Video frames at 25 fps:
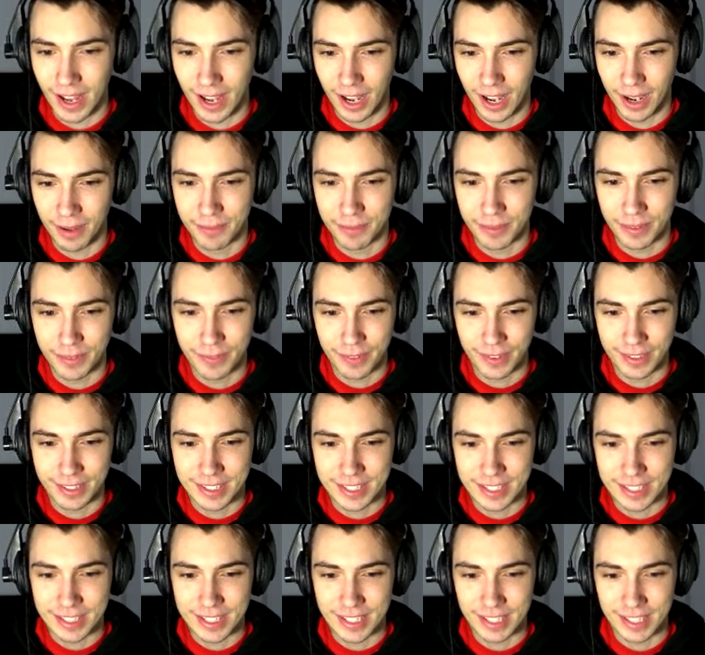I'm
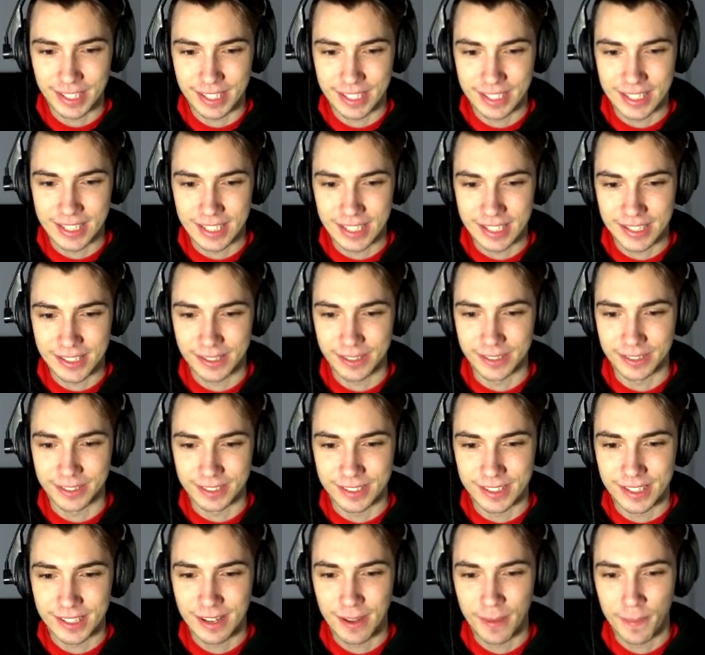defenseless against these
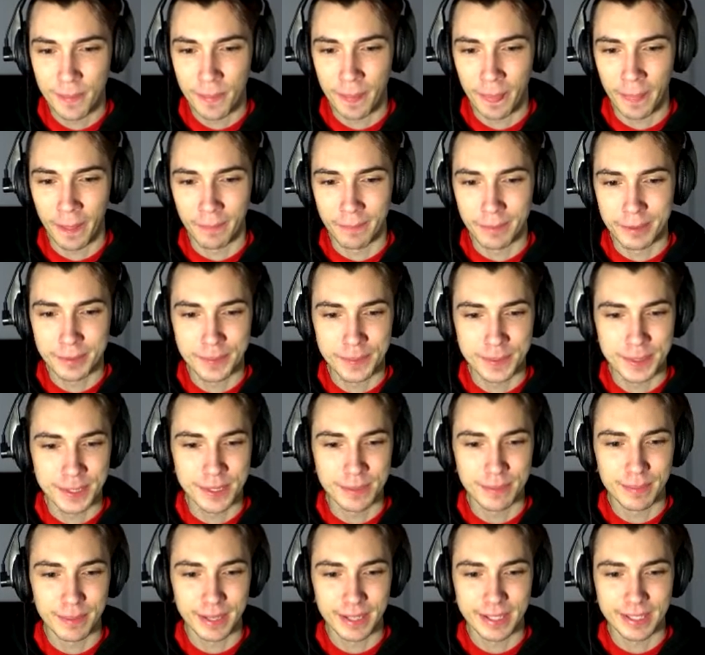girls. How am I supposed
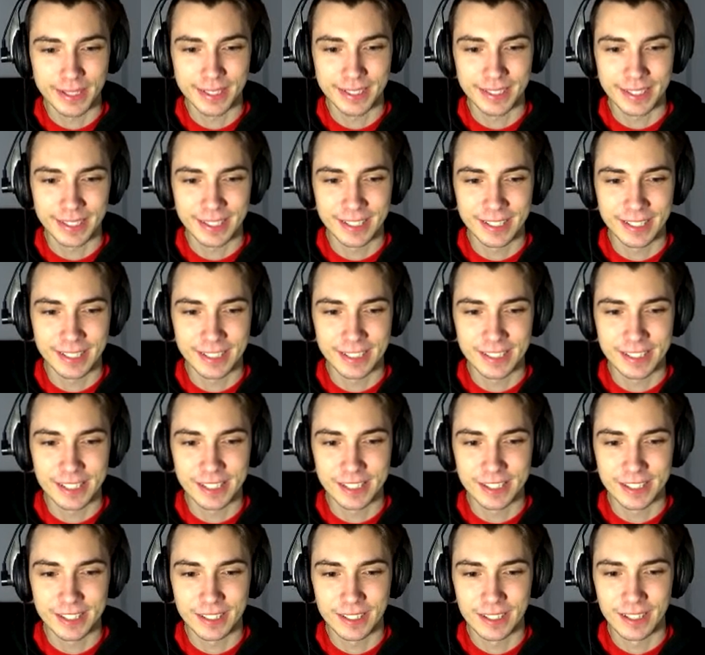to make a clear-headed
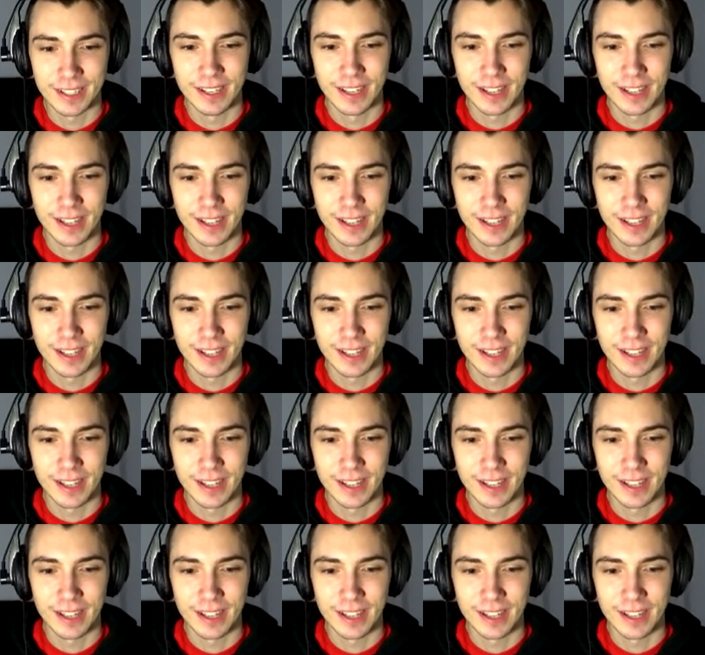decision